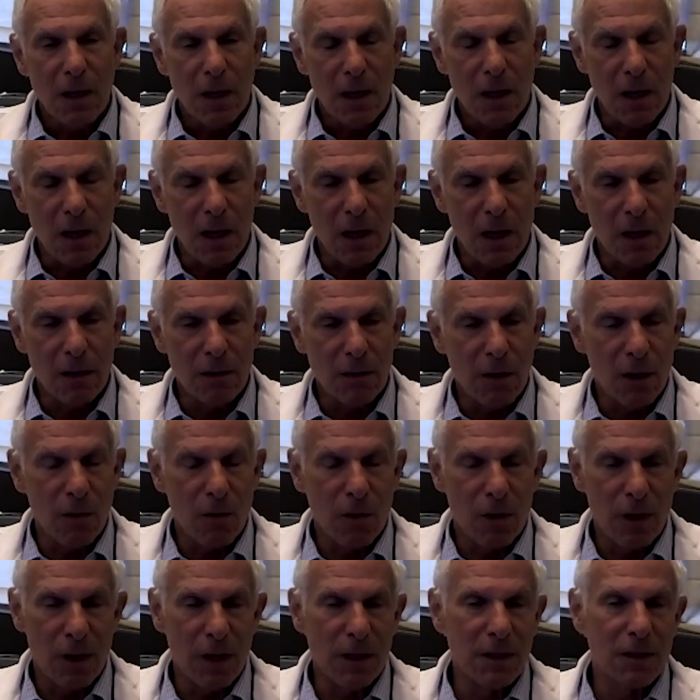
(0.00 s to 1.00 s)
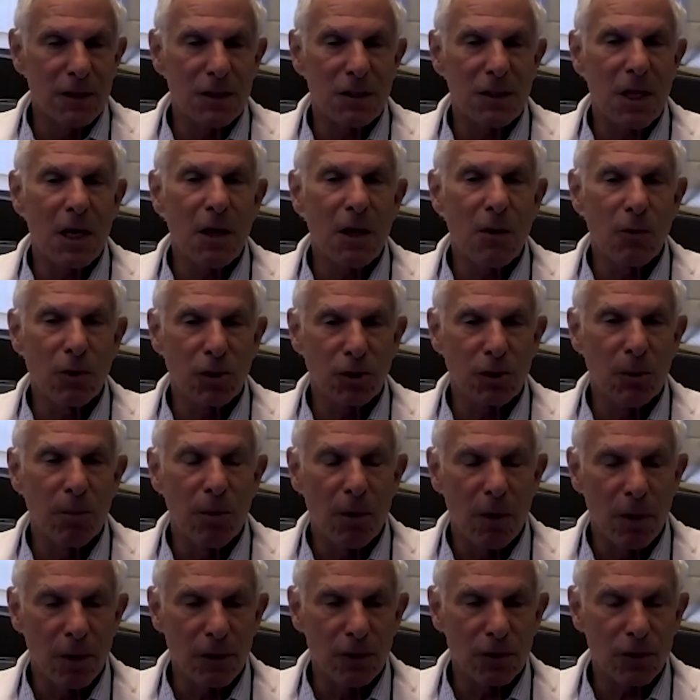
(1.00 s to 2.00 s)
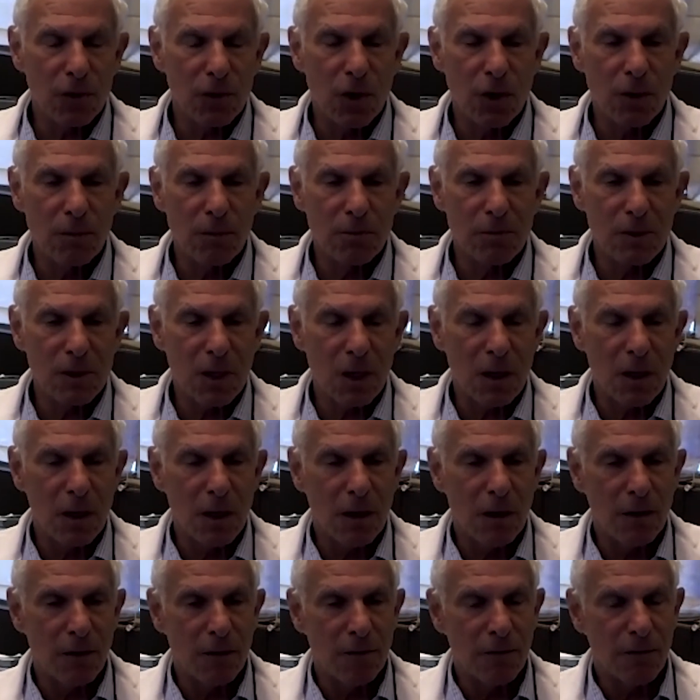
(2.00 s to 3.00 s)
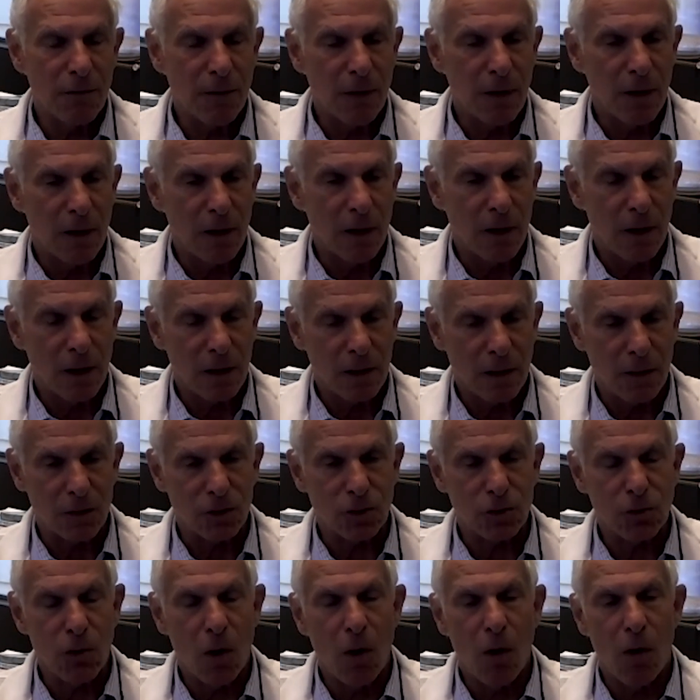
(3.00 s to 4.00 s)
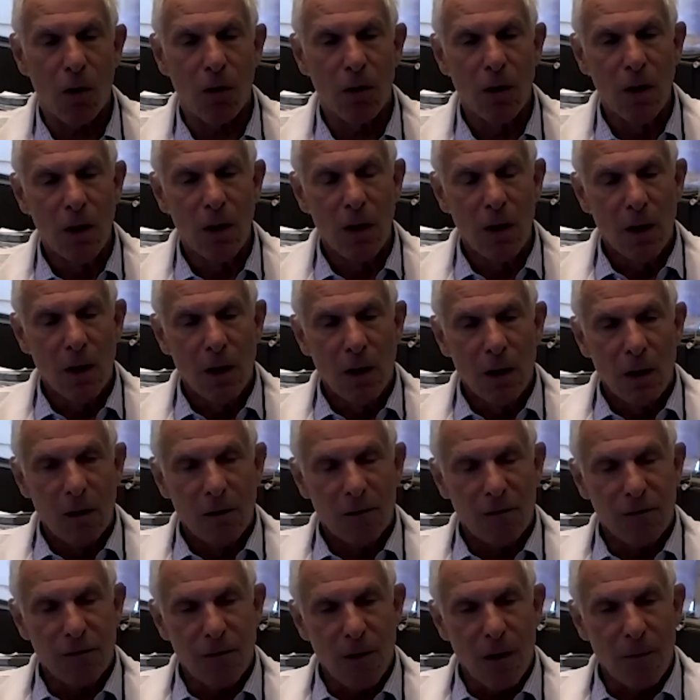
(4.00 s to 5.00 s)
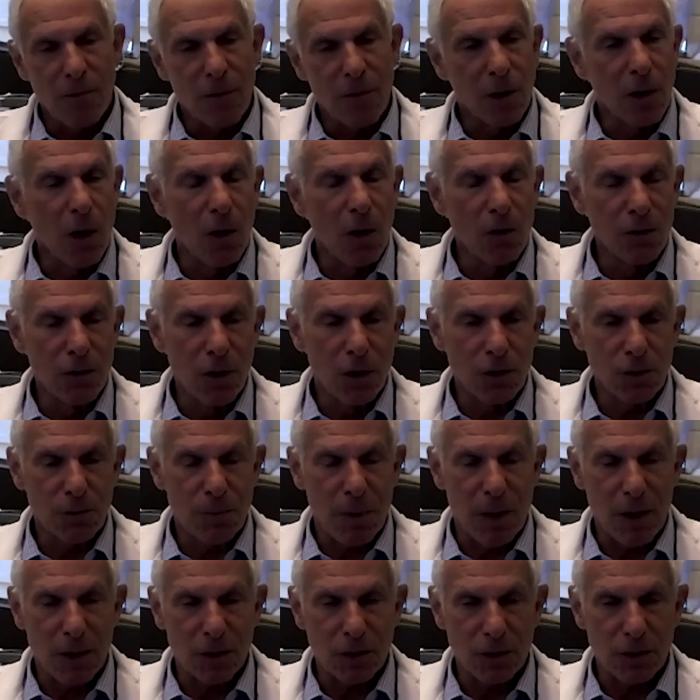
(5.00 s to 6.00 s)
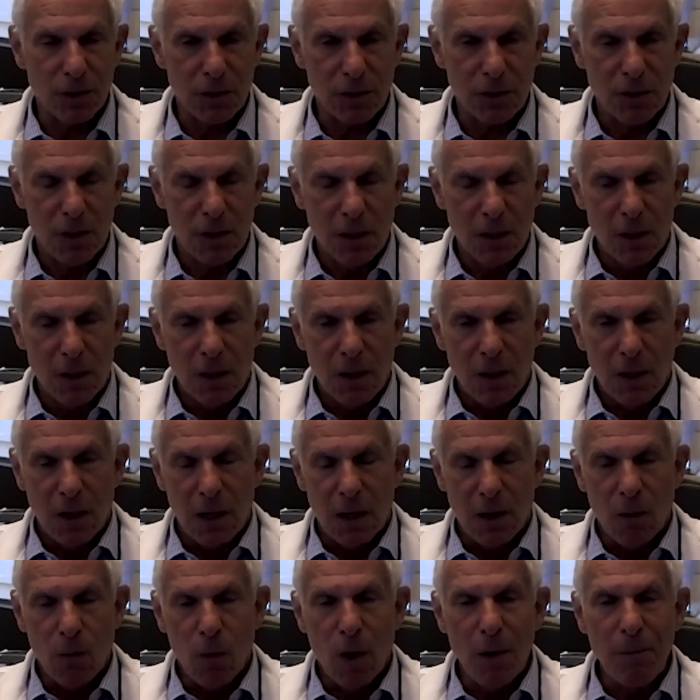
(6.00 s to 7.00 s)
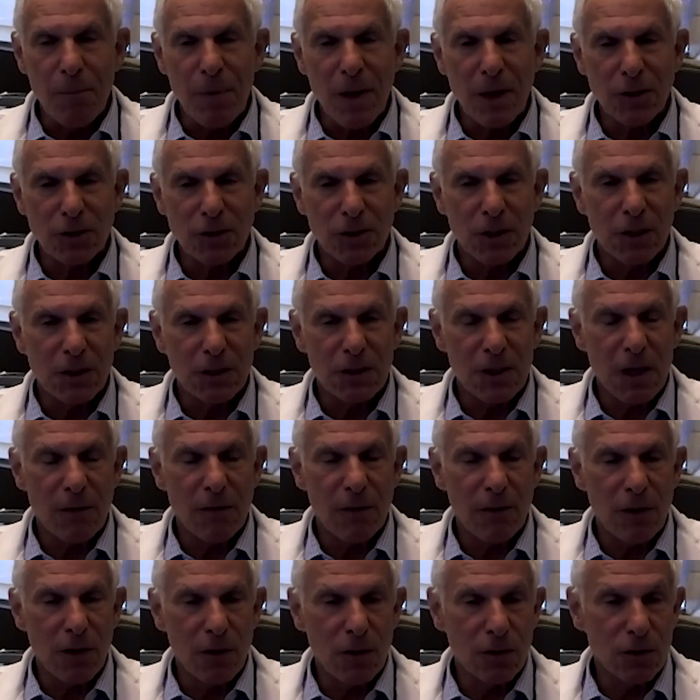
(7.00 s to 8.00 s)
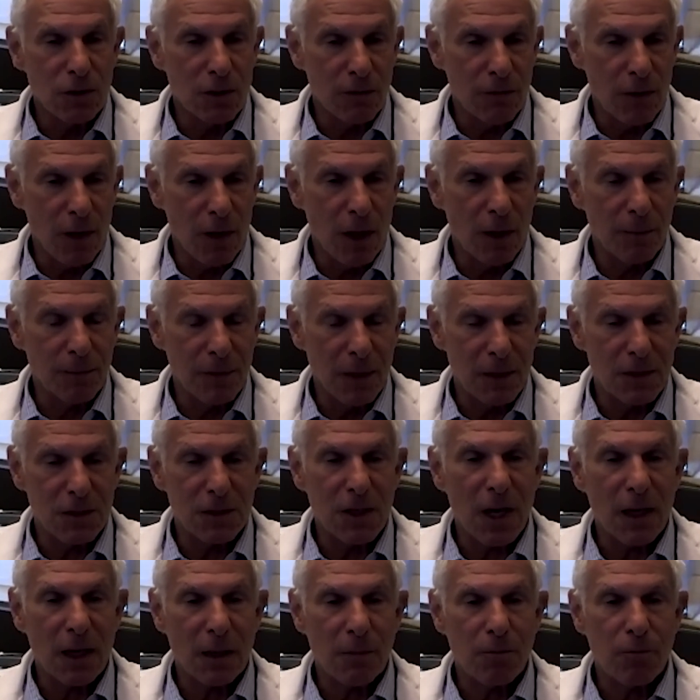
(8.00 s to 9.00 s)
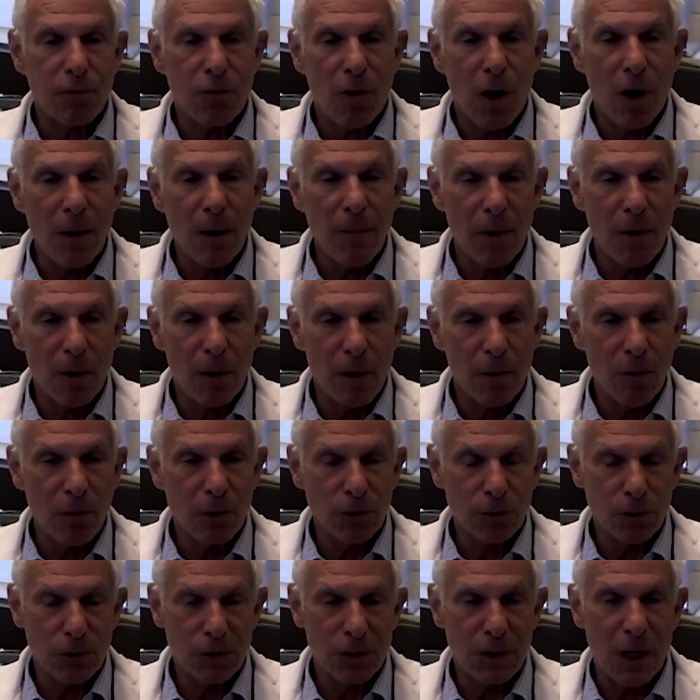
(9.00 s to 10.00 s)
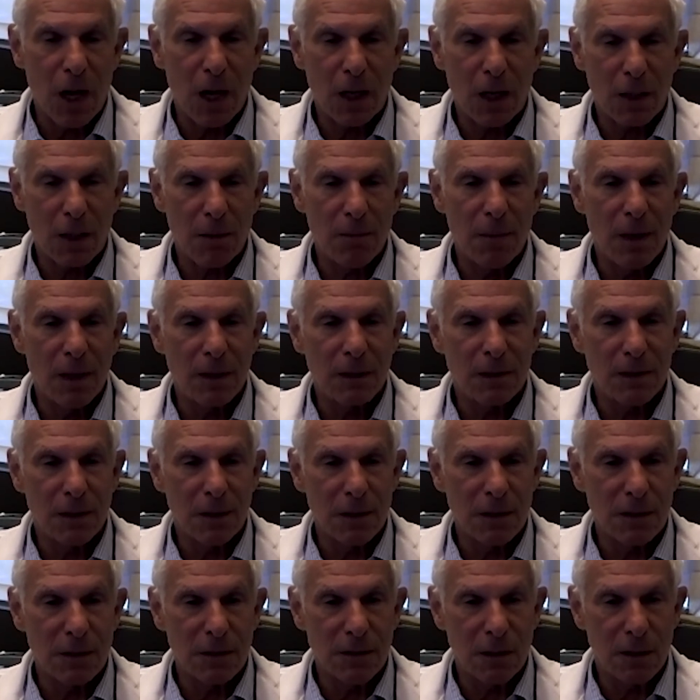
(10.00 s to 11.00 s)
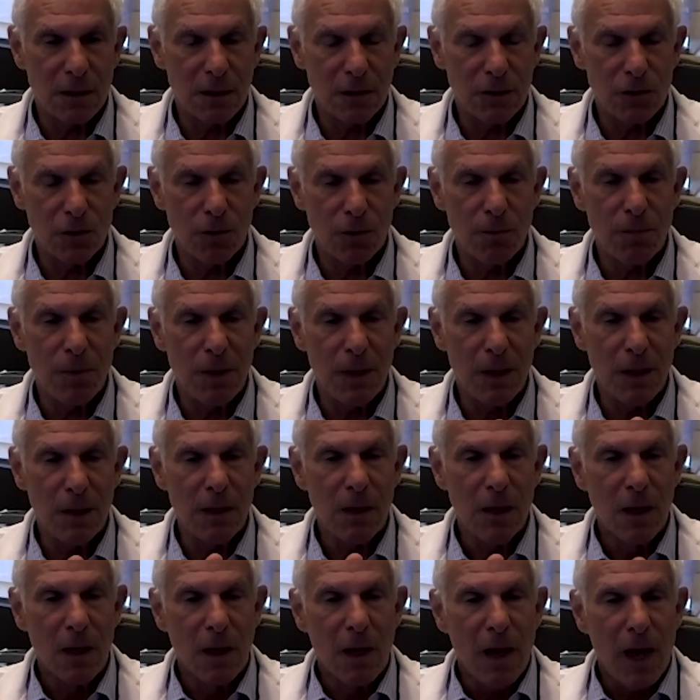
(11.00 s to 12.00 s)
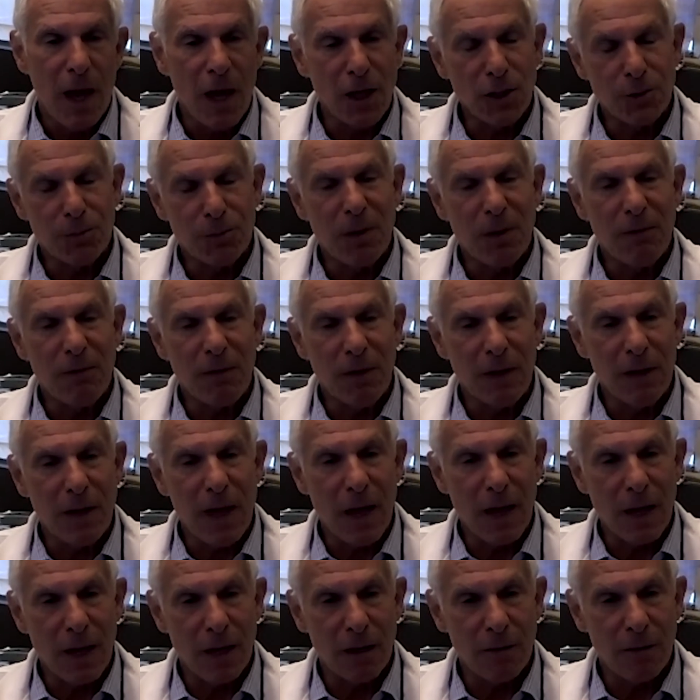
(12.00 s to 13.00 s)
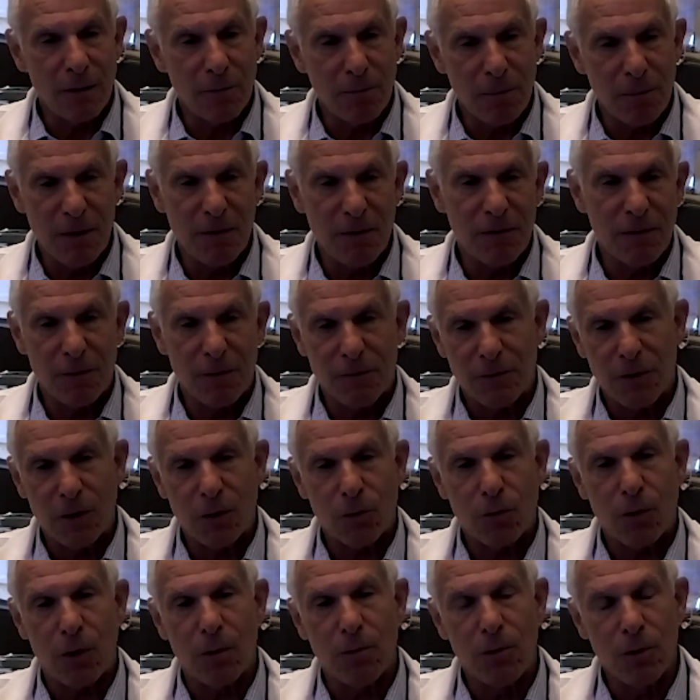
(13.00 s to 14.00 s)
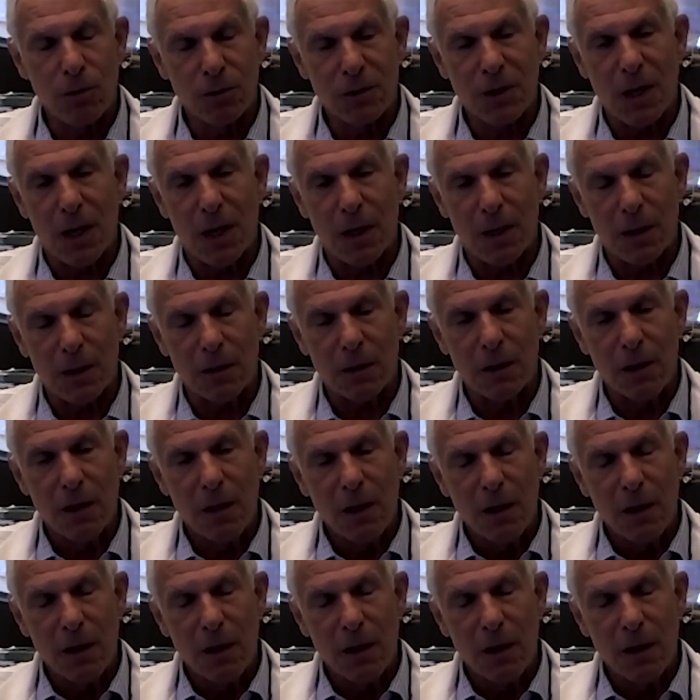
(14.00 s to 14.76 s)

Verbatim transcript: and they were indistinguishable in terms of uh, control from the low dose patients. Uh, one patient at seven years developed a second primary, which was documented to be HPV negative and P53 mutated,